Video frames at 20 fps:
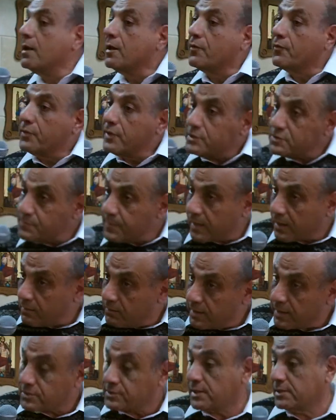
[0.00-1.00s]
These big
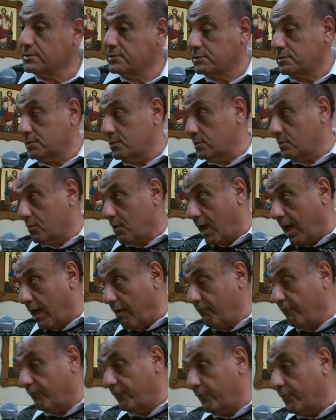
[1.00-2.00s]
collections, you have
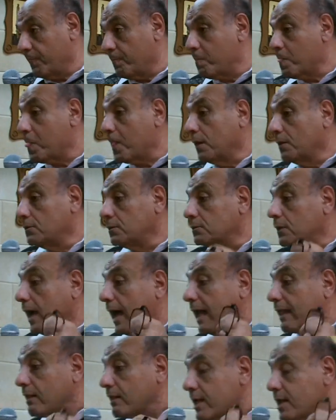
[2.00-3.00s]

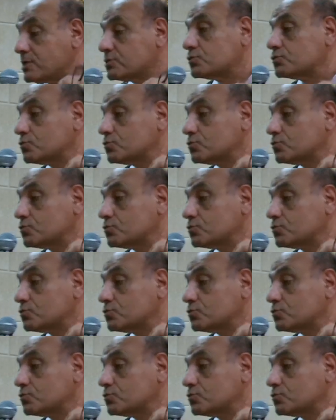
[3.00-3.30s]
at least